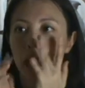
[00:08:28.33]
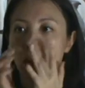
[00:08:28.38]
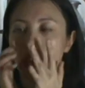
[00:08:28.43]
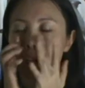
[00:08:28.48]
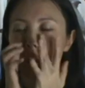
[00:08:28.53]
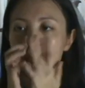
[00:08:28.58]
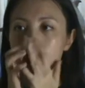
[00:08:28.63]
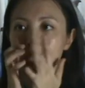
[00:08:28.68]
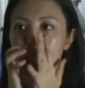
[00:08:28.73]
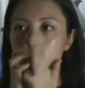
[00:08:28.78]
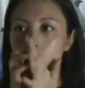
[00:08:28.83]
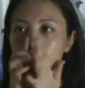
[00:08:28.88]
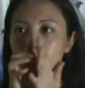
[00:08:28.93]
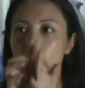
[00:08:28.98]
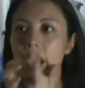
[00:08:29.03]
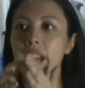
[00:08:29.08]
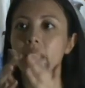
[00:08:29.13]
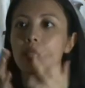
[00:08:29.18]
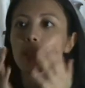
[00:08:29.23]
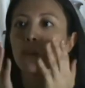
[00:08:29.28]
It should
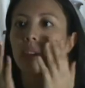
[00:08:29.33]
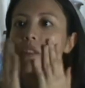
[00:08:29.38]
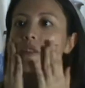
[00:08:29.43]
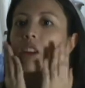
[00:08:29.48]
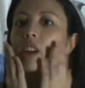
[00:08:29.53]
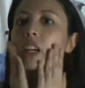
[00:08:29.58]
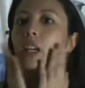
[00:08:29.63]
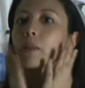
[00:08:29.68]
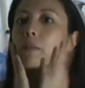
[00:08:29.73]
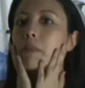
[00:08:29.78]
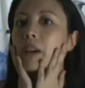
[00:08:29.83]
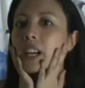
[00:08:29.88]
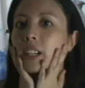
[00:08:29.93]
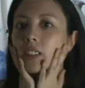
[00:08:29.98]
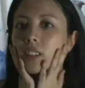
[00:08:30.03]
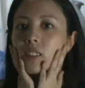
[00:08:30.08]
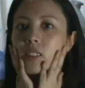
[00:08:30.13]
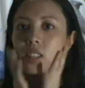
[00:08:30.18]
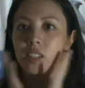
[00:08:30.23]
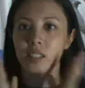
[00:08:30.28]
dry to a very
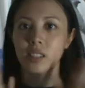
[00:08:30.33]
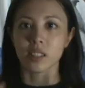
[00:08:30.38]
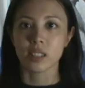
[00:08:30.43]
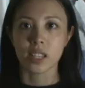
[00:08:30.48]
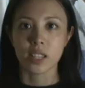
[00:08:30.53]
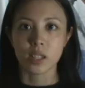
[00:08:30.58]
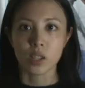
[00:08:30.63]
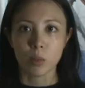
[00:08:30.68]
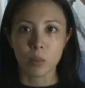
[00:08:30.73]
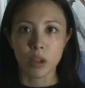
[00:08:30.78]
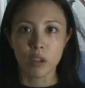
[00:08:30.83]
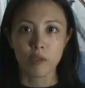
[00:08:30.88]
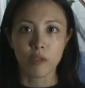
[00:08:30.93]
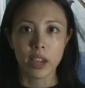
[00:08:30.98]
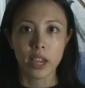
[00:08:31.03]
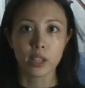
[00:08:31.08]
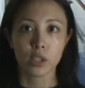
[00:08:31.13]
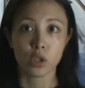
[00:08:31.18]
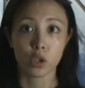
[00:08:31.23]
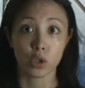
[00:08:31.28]
matte consistency, so my
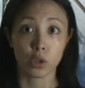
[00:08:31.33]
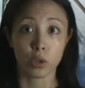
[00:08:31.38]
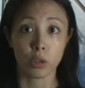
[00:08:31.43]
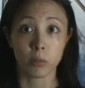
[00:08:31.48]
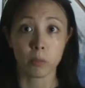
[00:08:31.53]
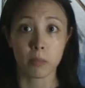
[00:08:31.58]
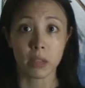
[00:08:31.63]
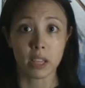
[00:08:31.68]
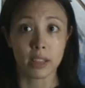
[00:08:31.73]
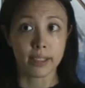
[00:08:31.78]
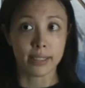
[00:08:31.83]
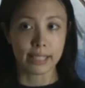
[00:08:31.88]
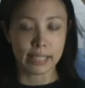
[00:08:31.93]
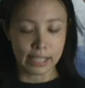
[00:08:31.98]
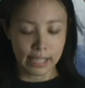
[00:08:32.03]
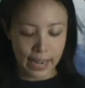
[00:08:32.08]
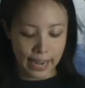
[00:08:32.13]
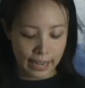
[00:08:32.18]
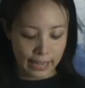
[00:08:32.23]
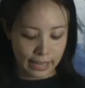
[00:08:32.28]
face shouldn't be this
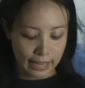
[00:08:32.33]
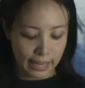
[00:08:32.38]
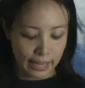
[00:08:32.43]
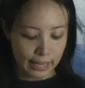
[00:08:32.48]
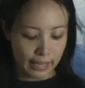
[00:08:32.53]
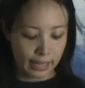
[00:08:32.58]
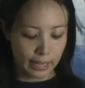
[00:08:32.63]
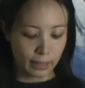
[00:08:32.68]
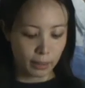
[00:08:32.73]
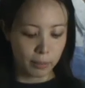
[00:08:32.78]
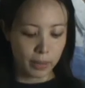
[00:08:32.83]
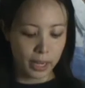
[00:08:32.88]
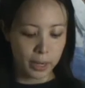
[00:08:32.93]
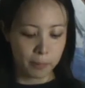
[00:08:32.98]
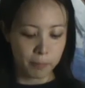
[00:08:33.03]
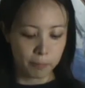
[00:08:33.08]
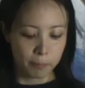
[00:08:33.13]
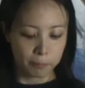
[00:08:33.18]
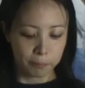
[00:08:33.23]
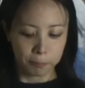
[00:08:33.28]
shiny in a little bit.
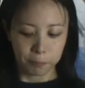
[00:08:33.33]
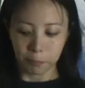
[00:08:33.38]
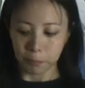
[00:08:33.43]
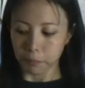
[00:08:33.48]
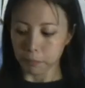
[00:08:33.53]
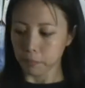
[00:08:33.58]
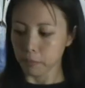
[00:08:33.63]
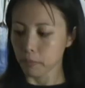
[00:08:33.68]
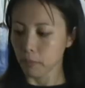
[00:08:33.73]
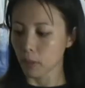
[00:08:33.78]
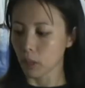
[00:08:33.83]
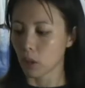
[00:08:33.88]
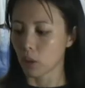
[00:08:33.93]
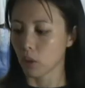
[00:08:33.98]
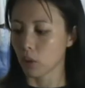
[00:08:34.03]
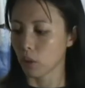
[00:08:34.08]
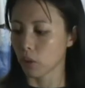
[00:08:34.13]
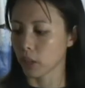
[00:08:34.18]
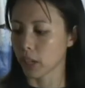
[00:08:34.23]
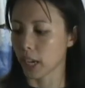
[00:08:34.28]

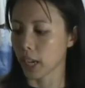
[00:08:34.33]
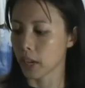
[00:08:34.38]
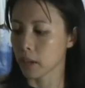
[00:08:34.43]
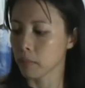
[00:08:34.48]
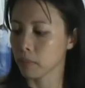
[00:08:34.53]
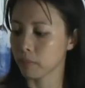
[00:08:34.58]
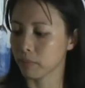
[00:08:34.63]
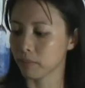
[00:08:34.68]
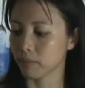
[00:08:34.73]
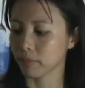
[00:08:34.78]
Okay?